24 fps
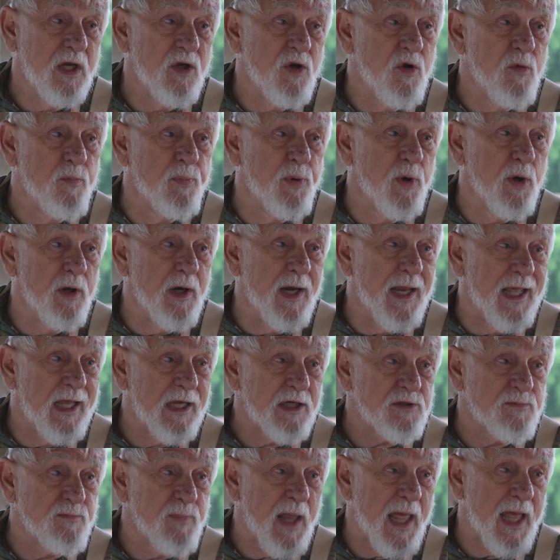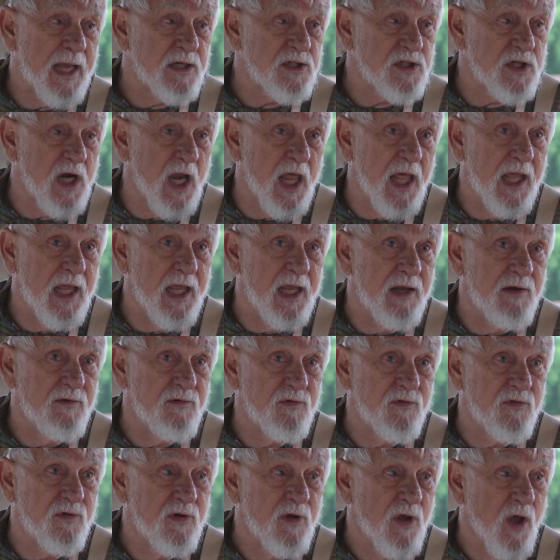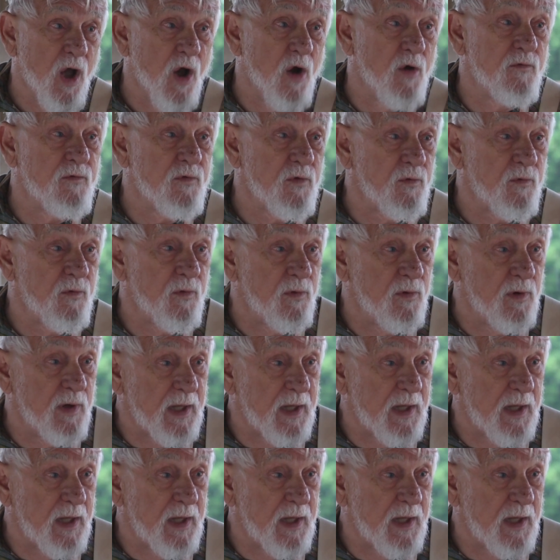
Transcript: and you put ex-black slaves over